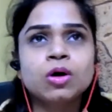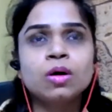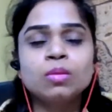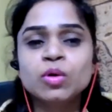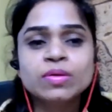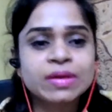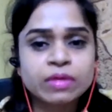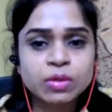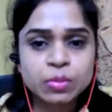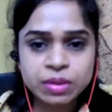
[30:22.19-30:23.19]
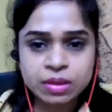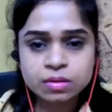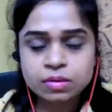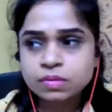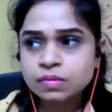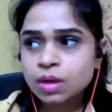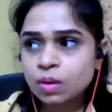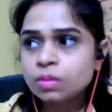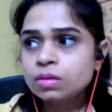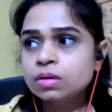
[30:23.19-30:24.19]
almost 7 to 8 years
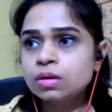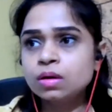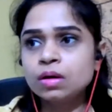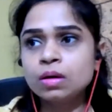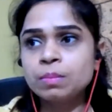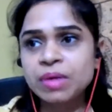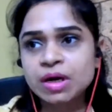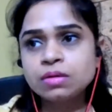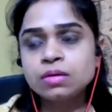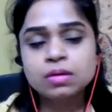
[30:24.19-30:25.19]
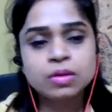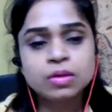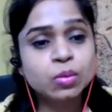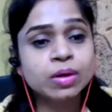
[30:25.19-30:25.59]
now. But to